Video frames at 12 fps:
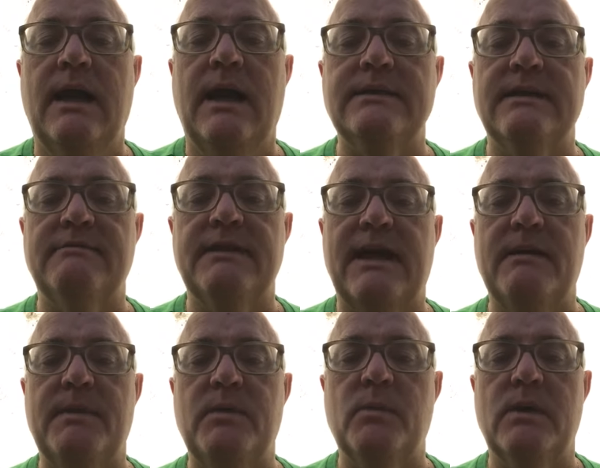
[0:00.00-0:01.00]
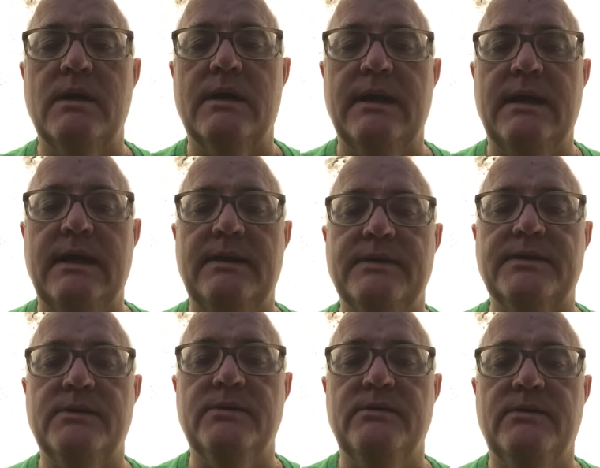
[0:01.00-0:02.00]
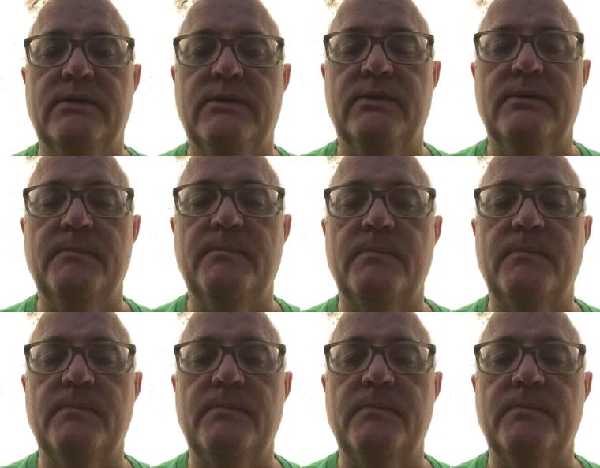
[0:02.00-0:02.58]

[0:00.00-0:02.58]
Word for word: and have now been working in the school for